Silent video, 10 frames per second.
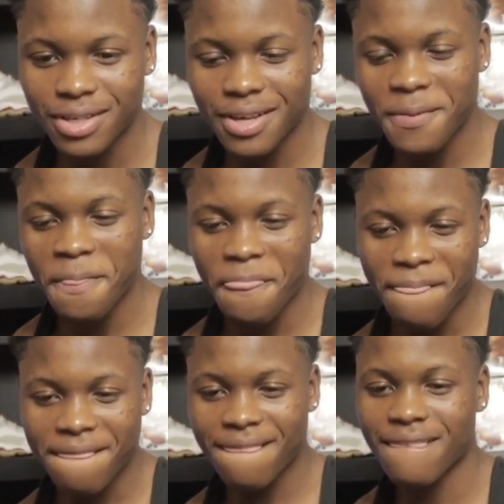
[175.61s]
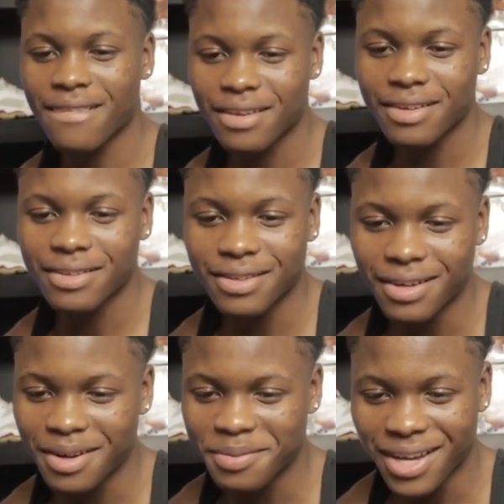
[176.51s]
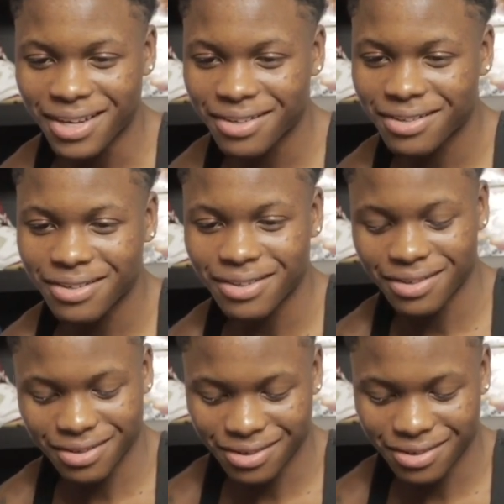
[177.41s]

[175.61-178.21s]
Cause you are. You're not slick.